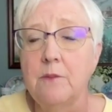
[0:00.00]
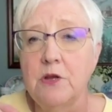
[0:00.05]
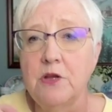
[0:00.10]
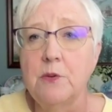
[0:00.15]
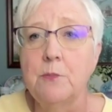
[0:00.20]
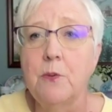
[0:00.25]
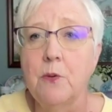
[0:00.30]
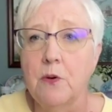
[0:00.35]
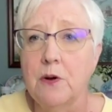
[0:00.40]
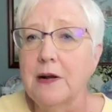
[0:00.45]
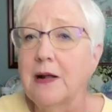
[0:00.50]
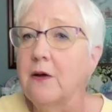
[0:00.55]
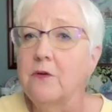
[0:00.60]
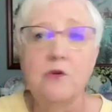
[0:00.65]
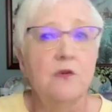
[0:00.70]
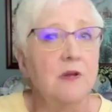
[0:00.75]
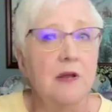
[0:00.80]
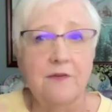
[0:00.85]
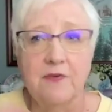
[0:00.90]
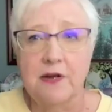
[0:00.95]
And when you pour it
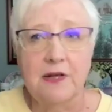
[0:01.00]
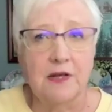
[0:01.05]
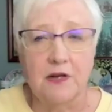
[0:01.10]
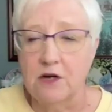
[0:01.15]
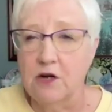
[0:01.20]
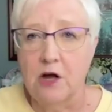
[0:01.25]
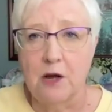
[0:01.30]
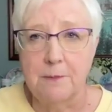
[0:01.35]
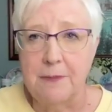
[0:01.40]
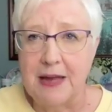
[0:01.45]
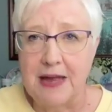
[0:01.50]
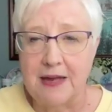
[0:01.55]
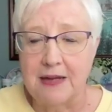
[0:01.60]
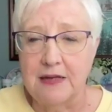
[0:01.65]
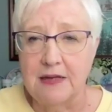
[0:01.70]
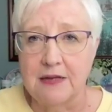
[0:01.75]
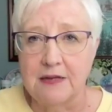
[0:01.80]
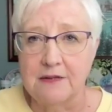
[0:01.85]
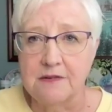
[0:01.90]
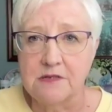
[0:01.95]
out, you never get it all
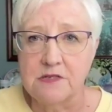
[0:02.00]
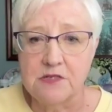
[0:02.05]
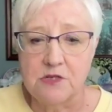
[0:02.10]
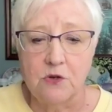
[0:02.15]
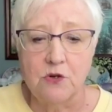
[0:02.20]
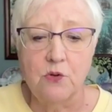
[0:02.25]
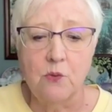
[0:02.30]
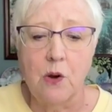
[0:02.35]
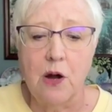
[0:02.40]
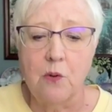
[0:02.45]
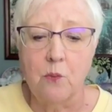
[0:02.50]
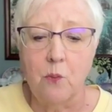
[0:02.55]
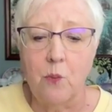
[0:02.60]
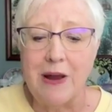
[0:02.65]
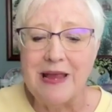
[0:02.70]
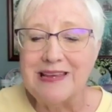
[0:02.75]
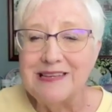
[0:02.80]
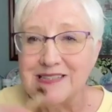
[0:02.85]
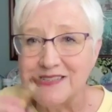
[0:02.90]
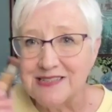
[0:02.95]
back in. So you are
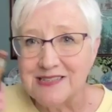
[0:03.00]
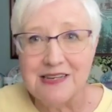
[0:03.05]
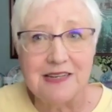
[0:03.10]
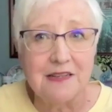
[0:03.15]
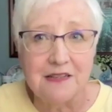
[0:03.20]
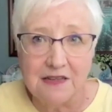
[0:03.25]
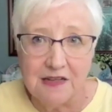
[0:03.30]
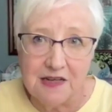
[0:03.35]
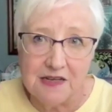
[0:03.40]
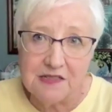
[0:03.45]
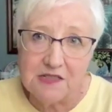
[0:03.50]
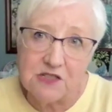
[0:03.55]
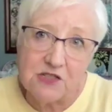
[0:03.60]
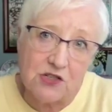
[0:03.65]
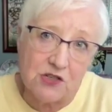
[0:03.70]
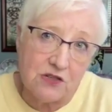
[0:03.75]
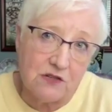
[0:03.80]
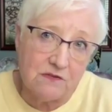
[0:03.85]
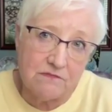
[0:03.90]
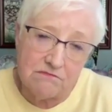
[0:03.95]
wasting
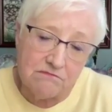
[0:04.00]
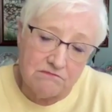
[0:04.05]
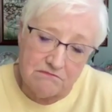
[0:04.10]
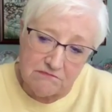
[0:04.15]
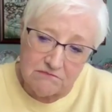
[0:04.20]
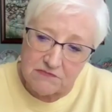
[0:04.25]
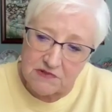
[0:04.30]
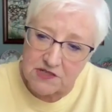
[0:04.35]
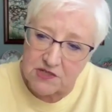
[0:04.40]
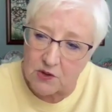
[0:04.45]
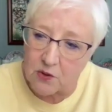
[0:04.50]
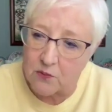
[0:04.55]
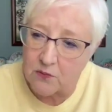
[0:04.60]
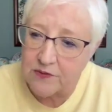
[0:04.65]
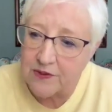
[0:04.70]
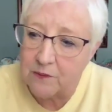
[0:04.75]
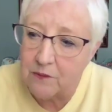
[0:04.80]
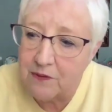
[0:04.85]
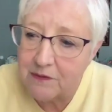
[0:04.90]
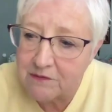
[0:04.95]
luster.
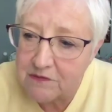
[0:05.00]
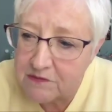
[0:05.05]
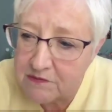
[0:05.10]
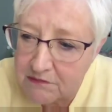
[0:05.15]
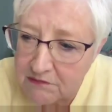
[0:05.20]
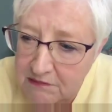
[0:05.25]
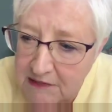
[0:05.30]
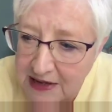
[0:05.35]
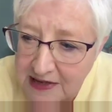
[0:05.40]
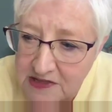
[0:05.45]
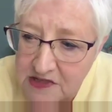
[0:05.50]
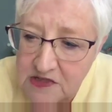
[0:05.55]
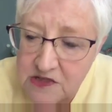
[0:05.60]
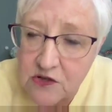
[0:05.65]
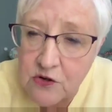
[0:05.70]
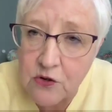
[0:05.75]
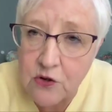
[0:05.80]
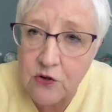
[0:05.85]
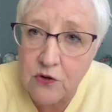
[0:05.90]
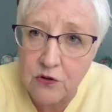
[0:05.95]
So
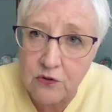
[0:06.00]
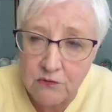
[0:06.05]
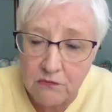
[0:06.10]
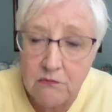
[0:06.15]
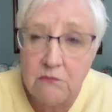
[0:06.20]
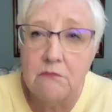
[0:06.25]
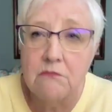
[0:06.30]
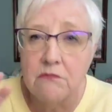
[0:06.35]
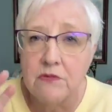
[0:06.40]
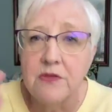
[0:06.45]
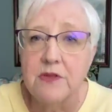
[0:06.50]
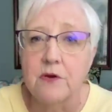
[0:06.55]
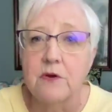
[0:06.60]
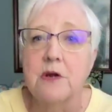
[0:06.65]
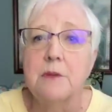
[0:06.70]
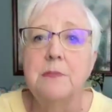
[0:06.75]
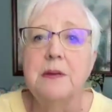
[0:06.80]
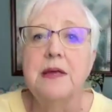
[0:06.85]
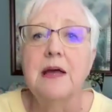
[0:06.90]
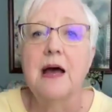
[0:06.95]
that's her
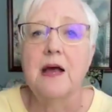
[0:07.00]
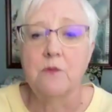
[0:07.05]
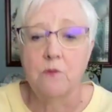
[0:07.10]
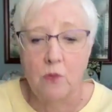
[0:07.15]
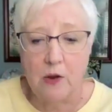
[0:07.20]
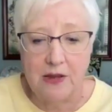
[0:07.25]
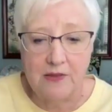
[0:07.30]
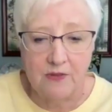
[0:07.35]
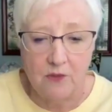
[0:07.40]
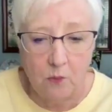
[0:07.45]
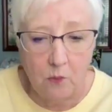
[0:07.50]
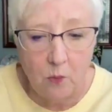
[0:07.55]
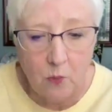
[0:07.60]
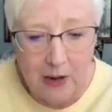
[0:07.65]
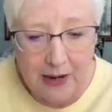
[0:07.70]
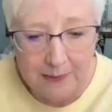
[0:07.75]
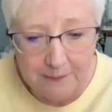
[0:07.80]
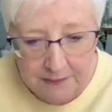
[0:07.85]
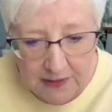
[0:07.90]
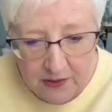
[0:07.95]
theory behind why the
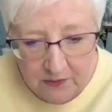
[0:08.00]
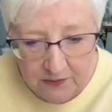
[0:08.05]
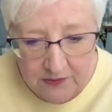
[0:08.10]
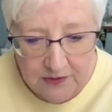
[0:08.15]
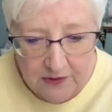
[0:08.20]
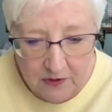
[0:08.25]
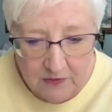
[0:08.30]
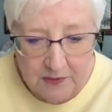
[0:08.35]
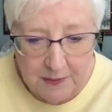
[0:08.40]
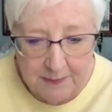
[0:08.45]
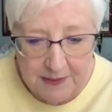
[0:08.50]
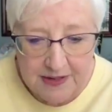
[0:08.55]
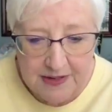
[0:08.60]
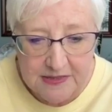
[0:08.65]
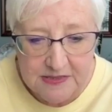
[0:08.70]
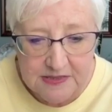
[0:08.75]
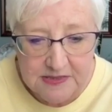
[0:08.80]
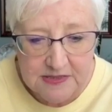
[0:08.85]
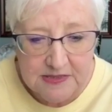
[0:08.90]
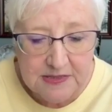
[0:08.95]
wide mouth are the
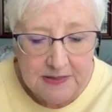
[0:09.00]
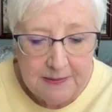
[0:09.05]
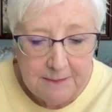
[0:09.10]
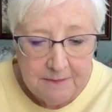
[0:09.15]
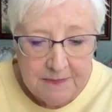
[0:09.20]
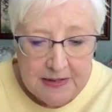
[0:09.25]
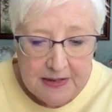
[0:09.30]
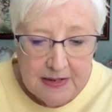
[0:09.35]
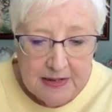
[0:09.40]
best.